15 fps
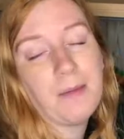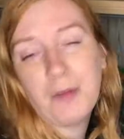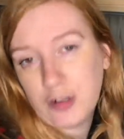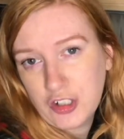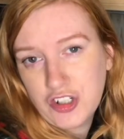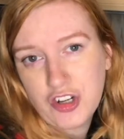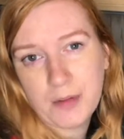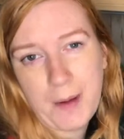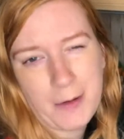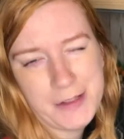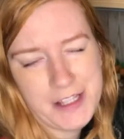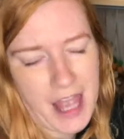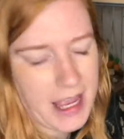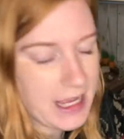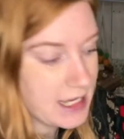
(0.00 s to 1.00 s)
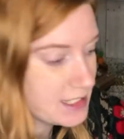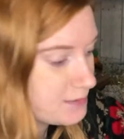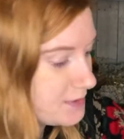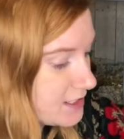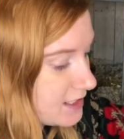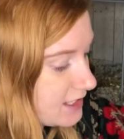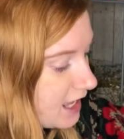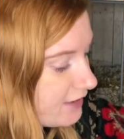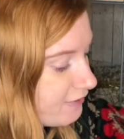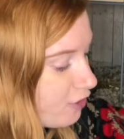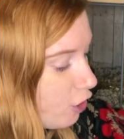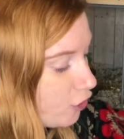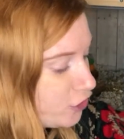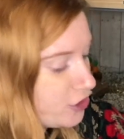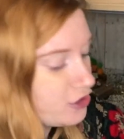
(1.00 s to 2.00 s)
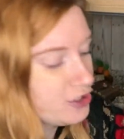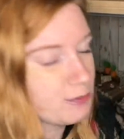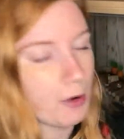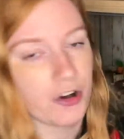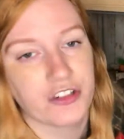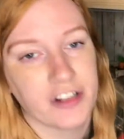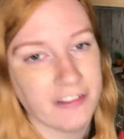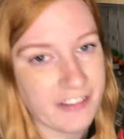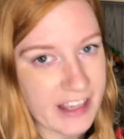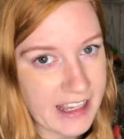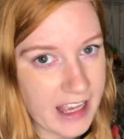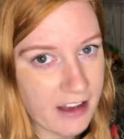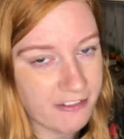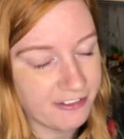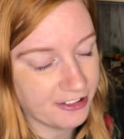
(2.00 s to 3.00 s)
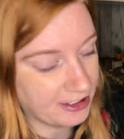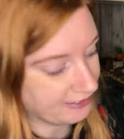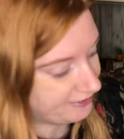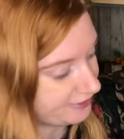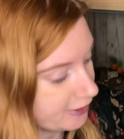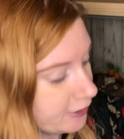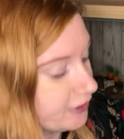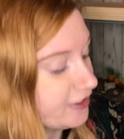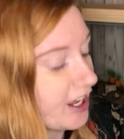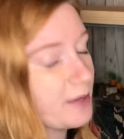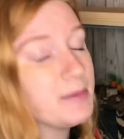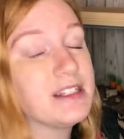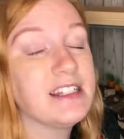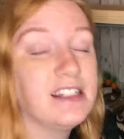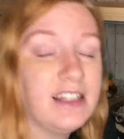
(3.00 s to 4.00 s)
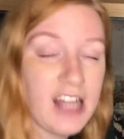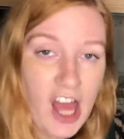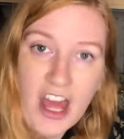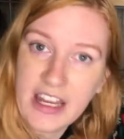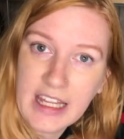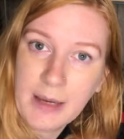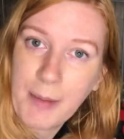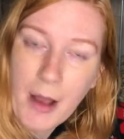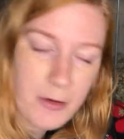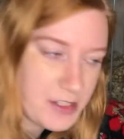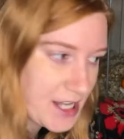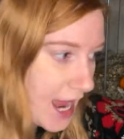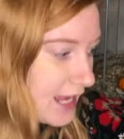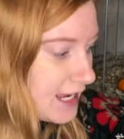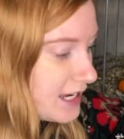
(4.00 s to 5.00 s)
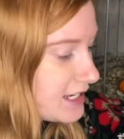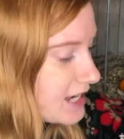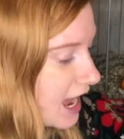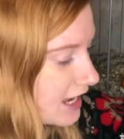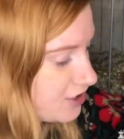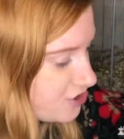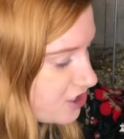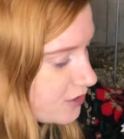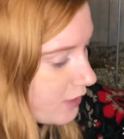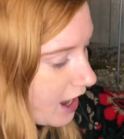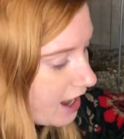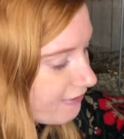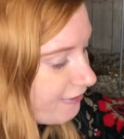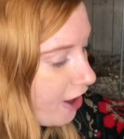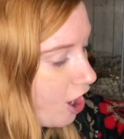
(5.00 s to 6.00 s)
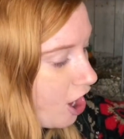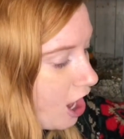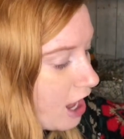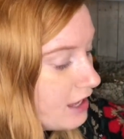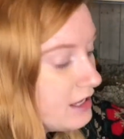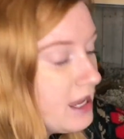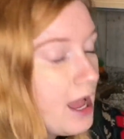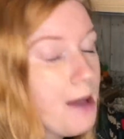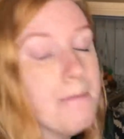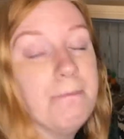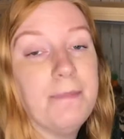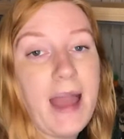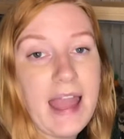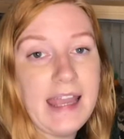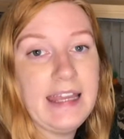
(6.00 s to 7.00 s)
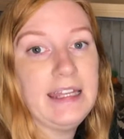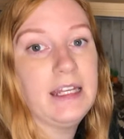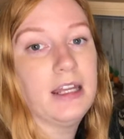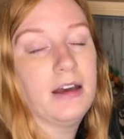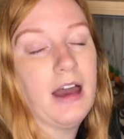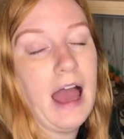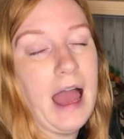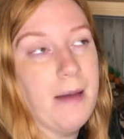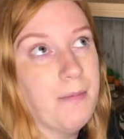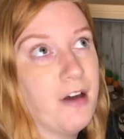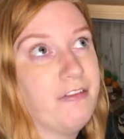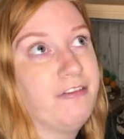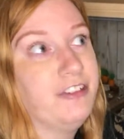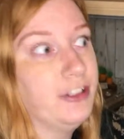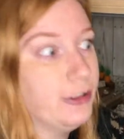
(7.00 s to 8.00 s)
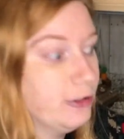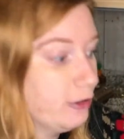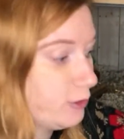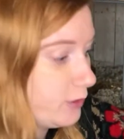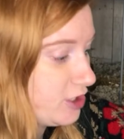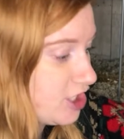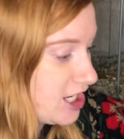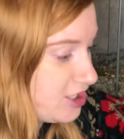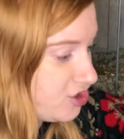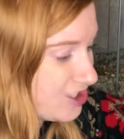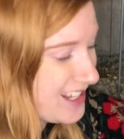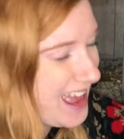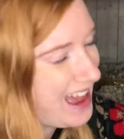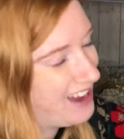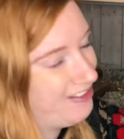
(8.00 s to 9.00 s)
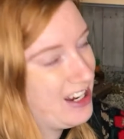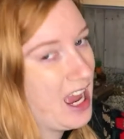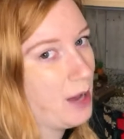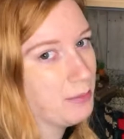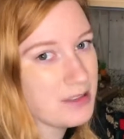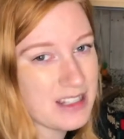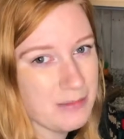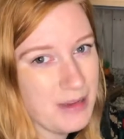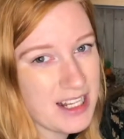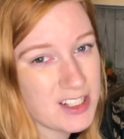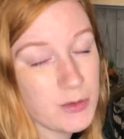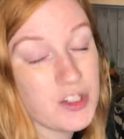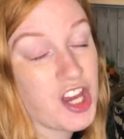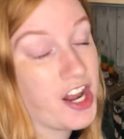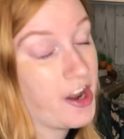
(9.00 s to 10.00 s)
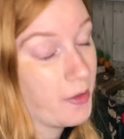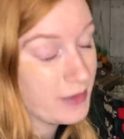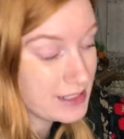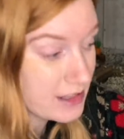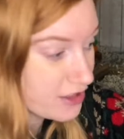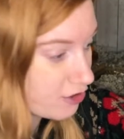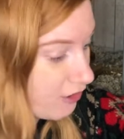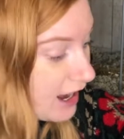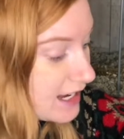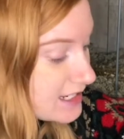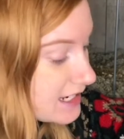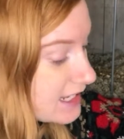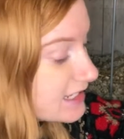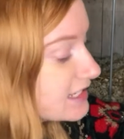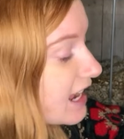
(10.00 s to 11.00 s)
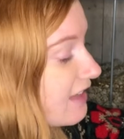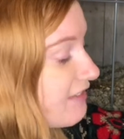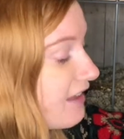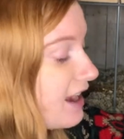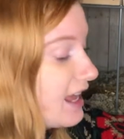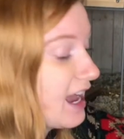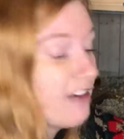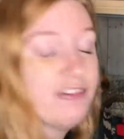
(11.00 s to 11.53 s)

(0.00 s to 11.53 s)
not going to talk about diet because I've got a huge box over here full of food. I'm still learning about diet. I do have her main food, which is just a Harry hamster mix, which I know isn't the greatest, and then I have